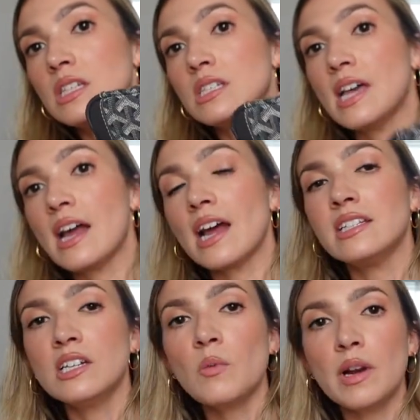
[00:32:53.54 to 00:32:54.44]
is that I
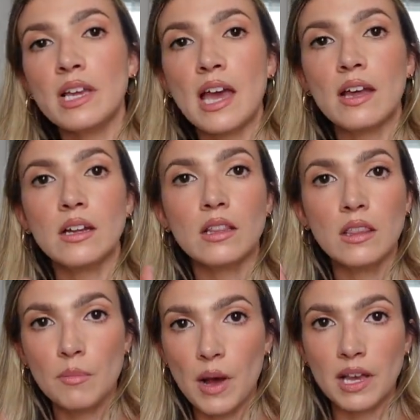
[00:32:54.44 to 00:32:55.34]
didn't want to get
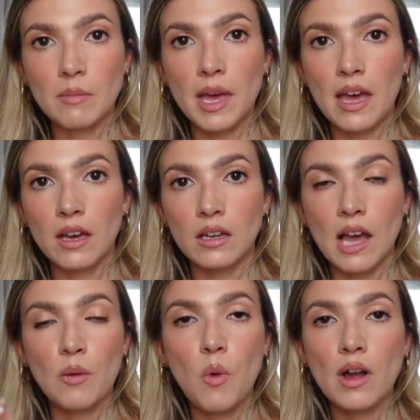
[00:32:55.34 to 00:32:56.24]
the bucket bag.
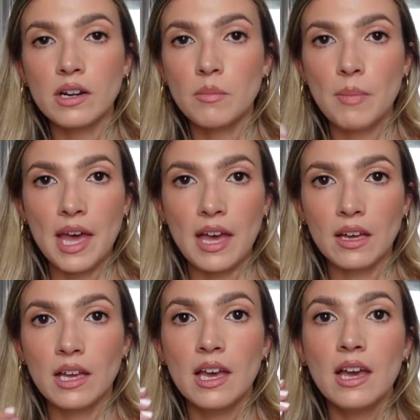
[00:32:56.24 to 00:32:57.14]
I wanted a
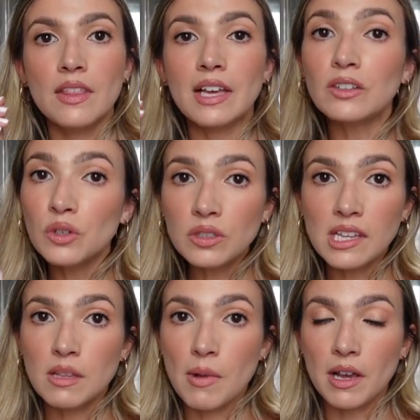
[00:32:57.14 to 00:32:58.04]
bag that looked
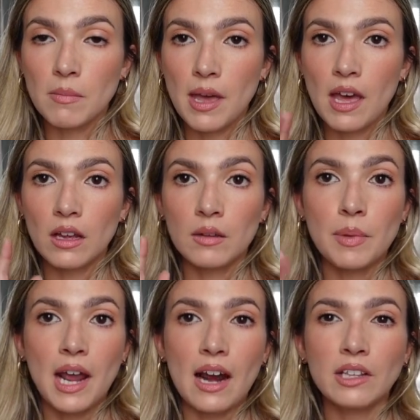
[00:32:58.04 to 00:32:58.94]
like the bucket bag
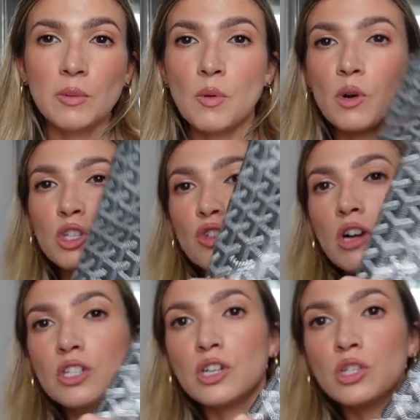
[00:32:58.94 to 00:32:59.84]
but had a little bit more
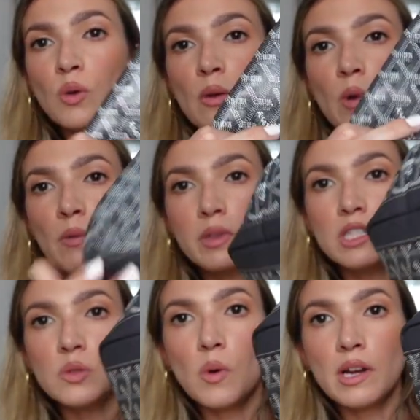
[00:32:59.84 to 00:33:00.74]
structure so I went with
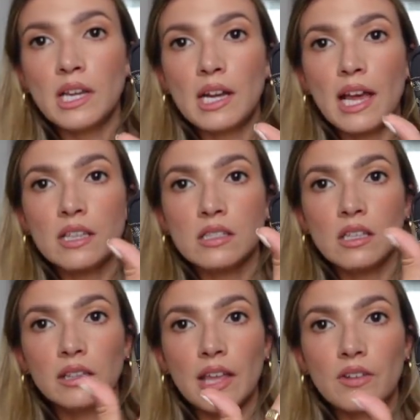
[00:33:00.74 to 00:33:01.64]
this one. It has
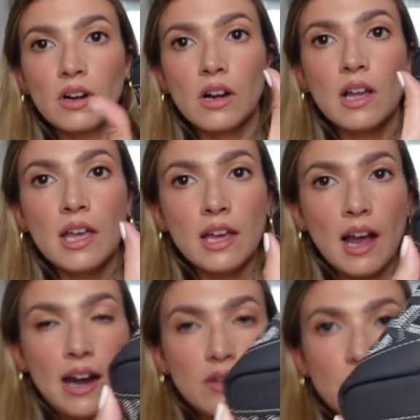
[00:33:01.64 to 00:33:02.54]
the leather kind of